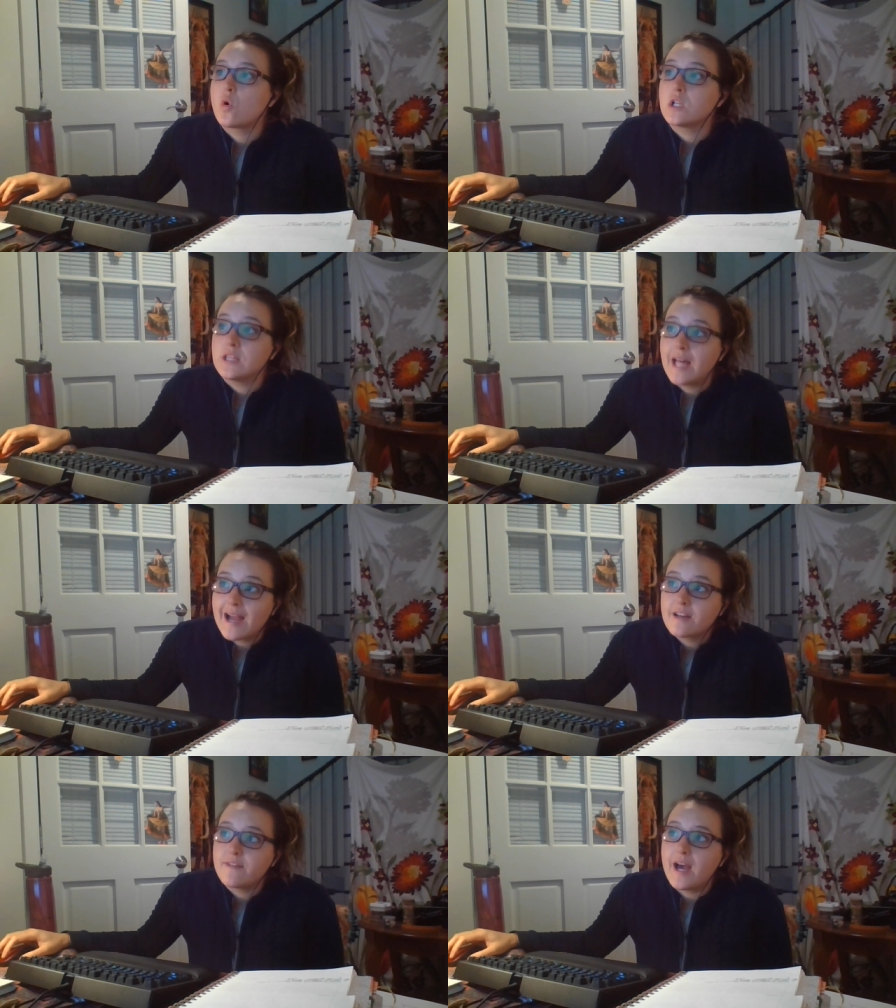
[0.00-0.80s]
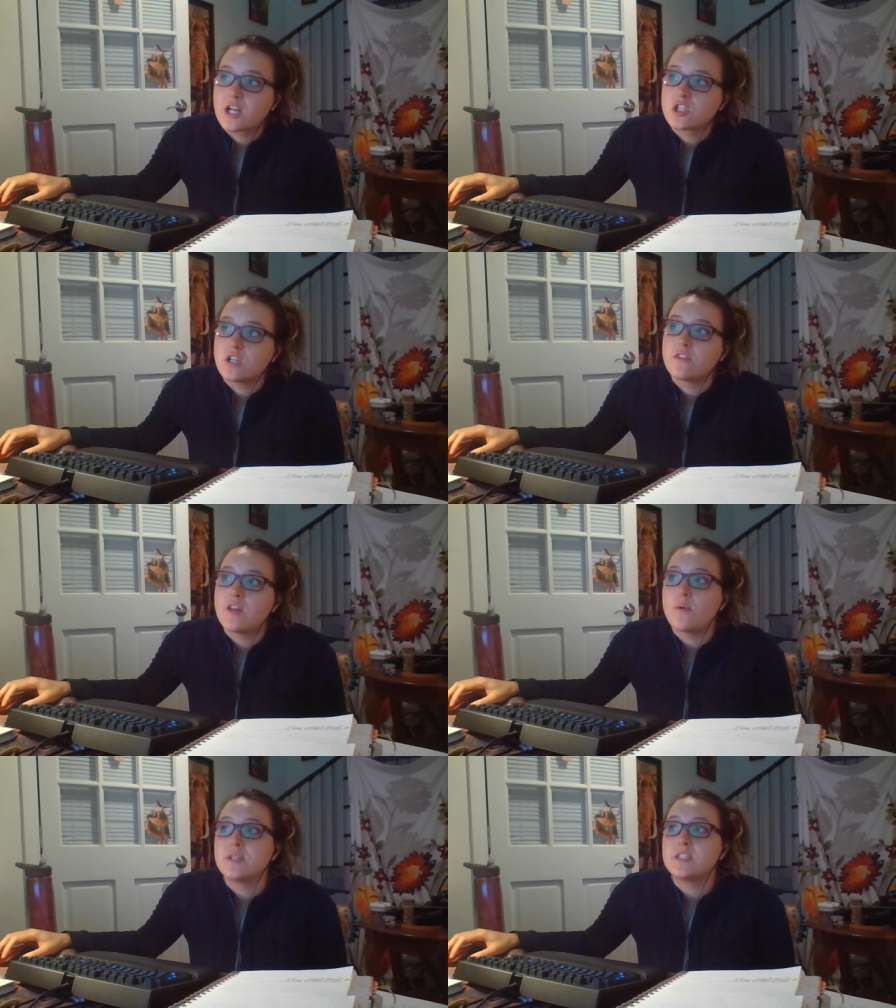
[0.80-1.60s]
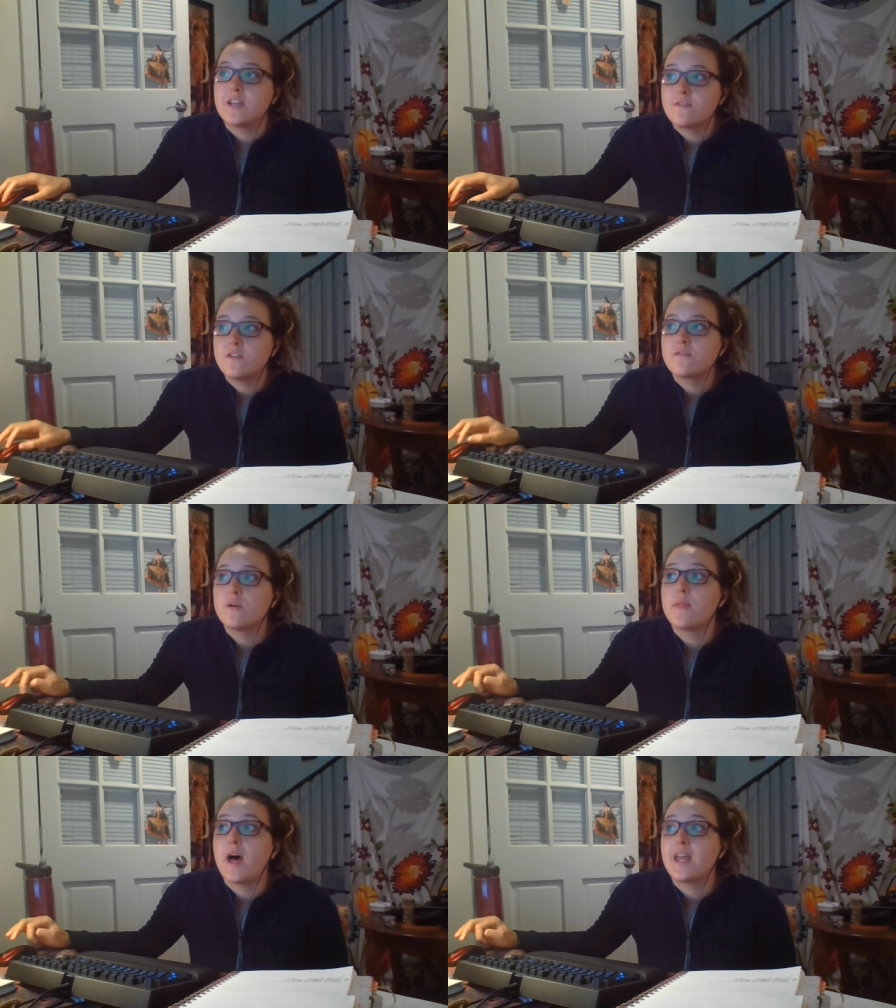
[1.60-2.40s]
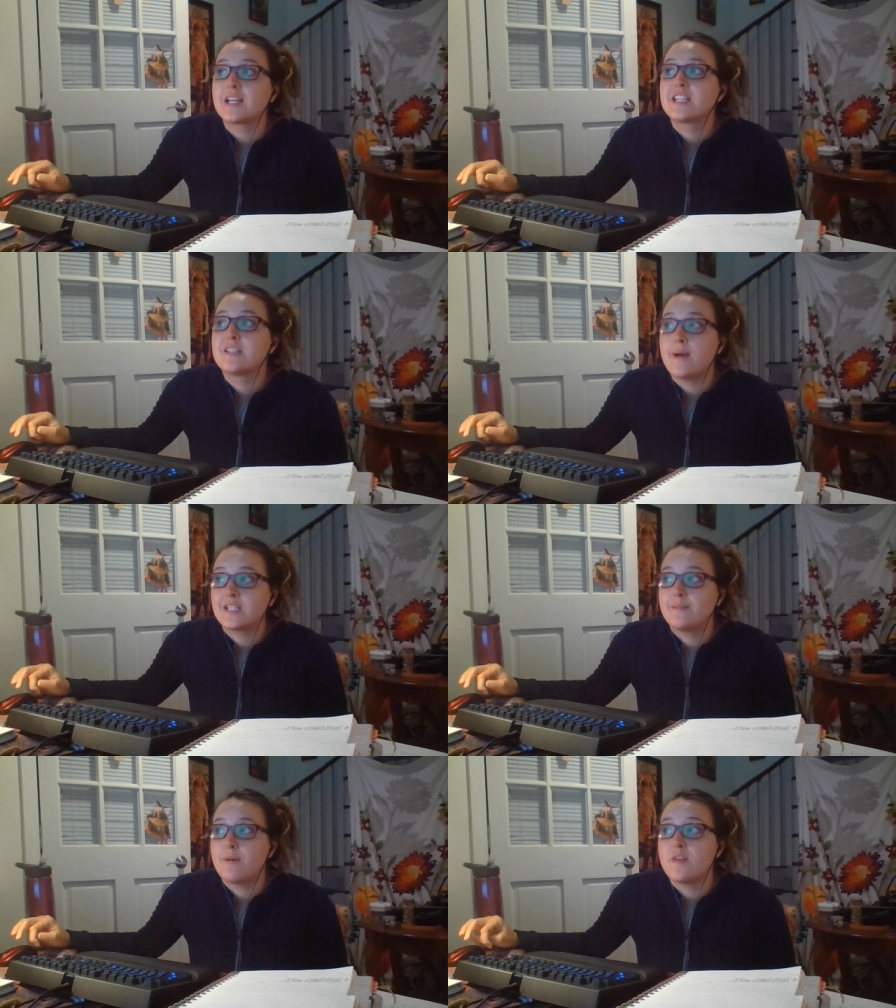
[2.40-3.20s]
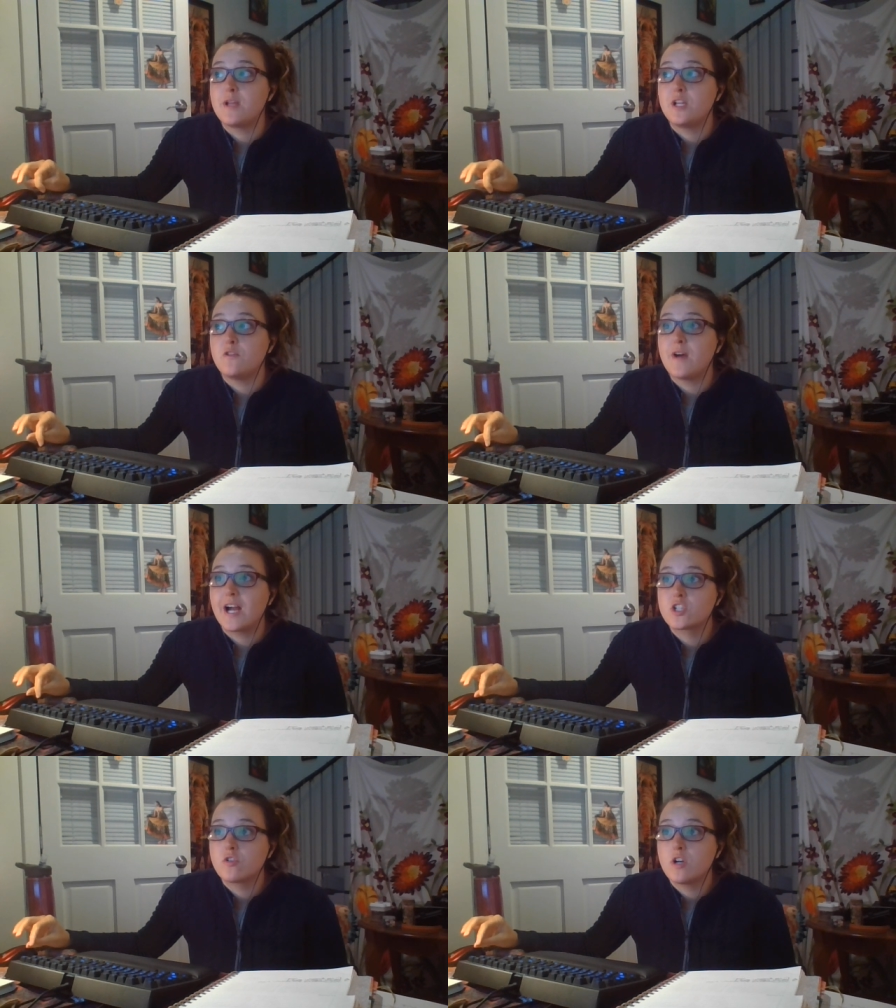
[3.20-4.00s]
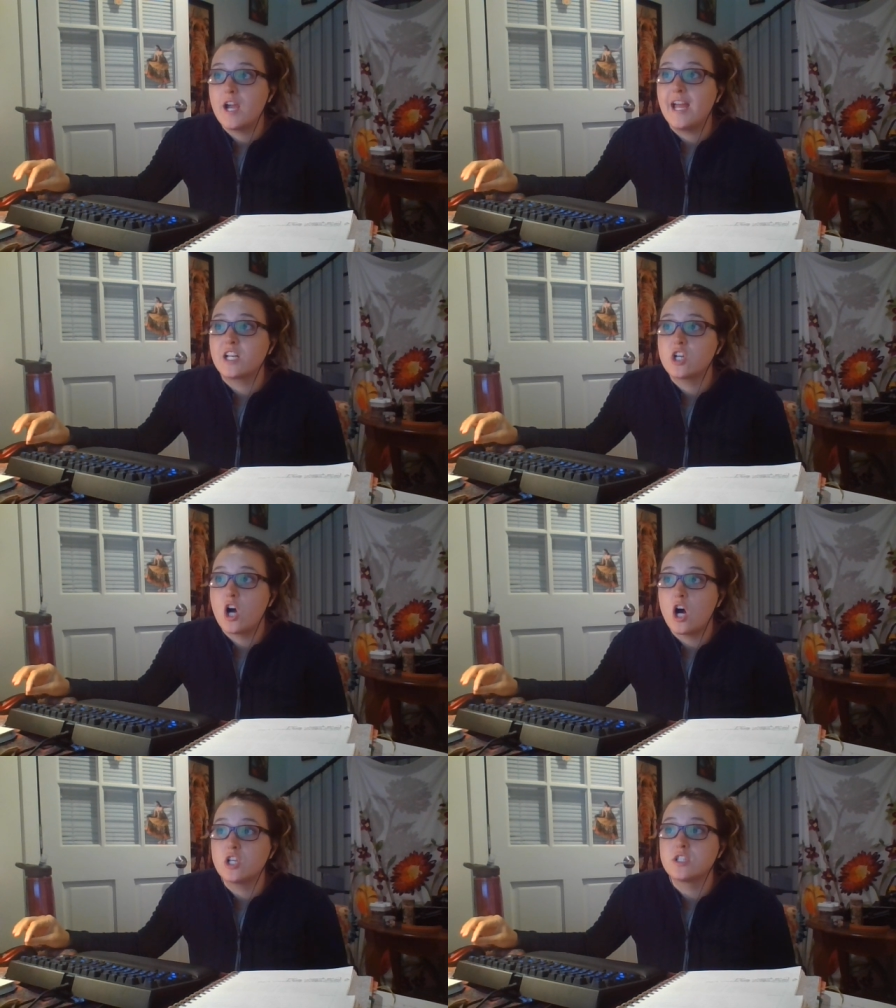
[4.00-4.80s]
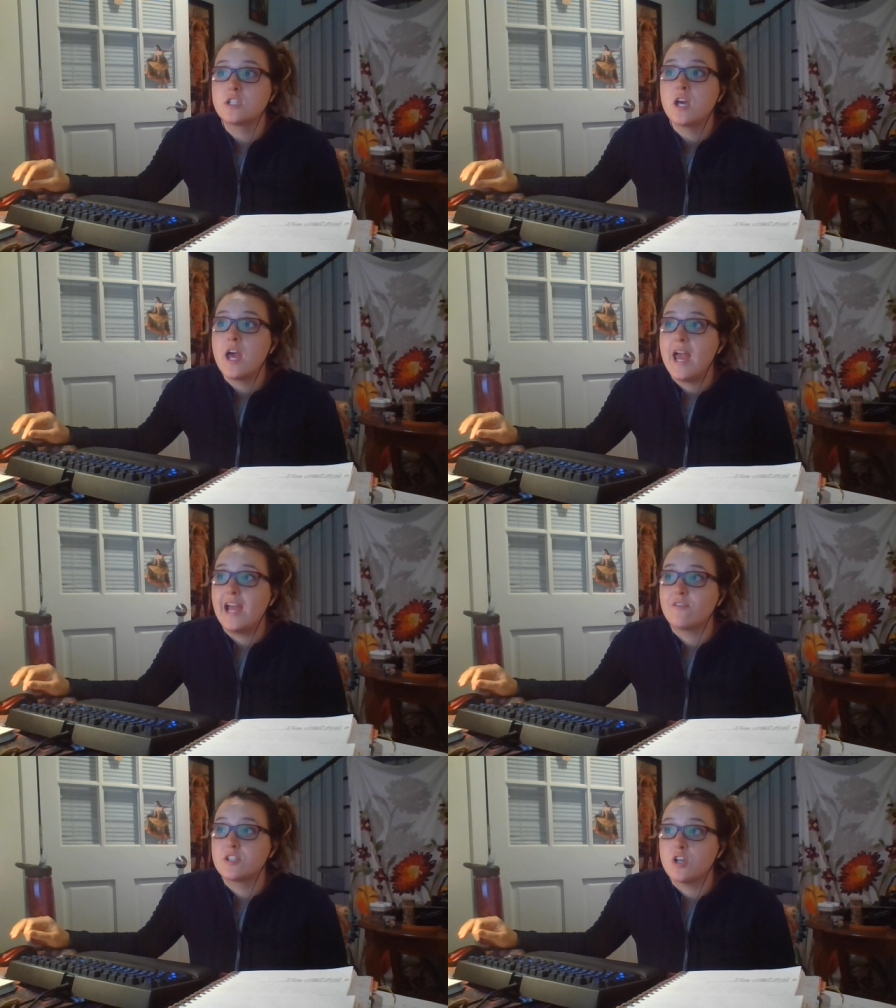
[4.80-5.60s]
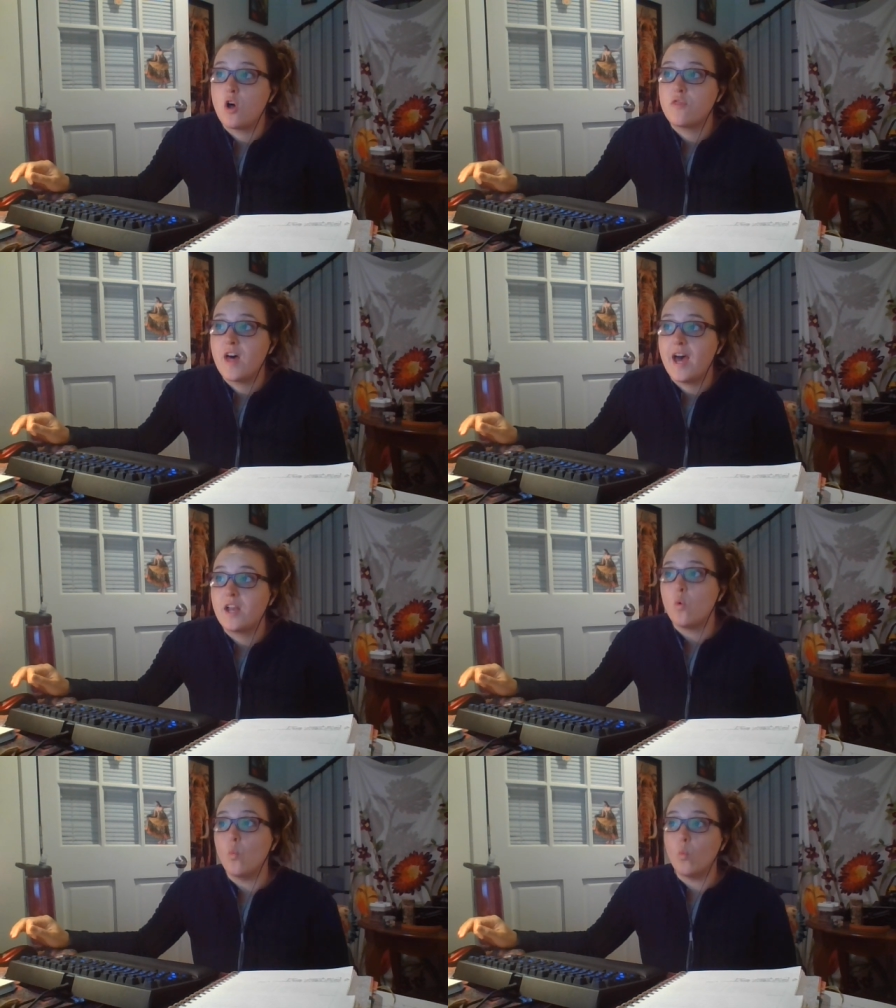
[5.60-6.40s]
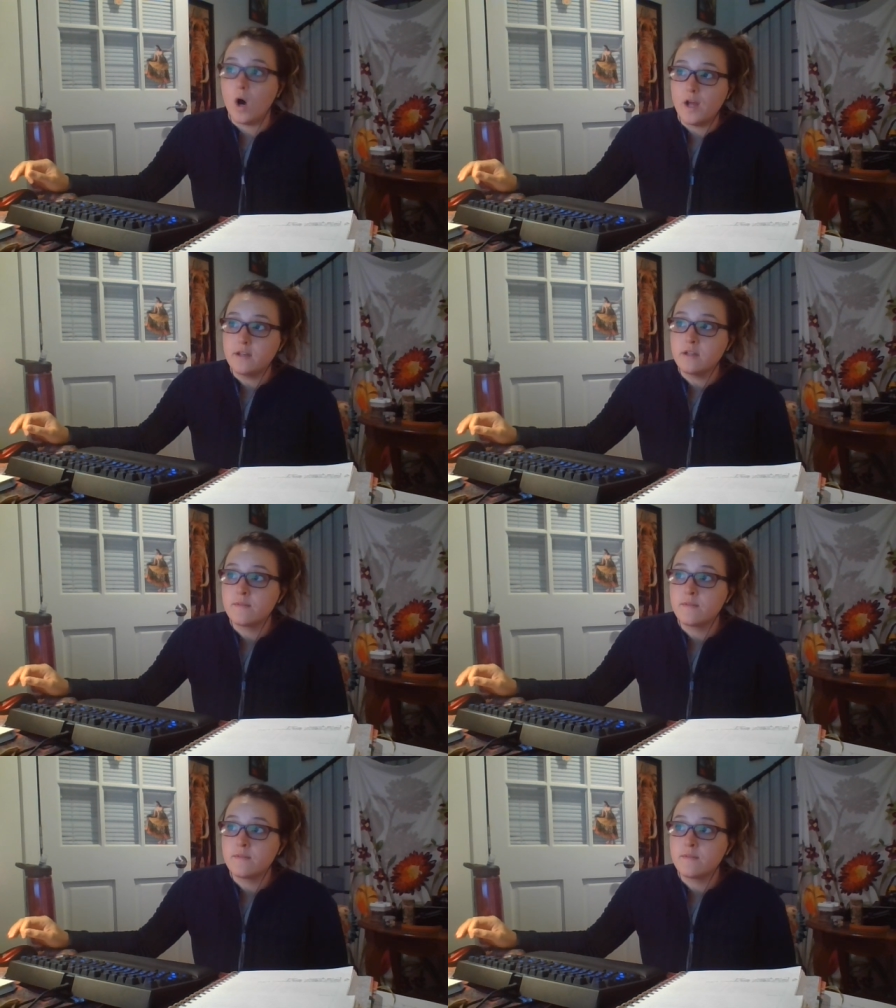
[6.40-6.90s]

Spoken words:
or lack of action that was different from that expected by the manufacturer and caused a result that 1.